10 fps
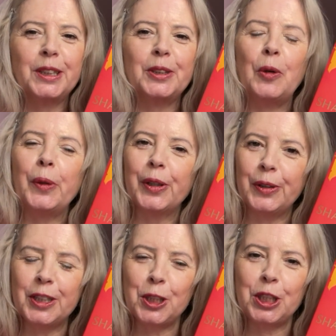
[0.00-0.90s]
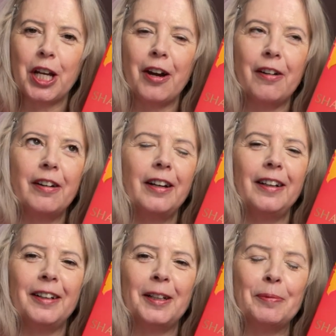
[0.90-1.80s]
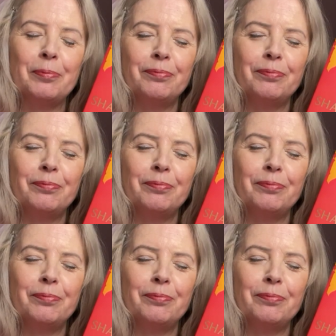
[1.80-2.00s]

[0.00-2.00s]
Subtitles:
So we're gonna share a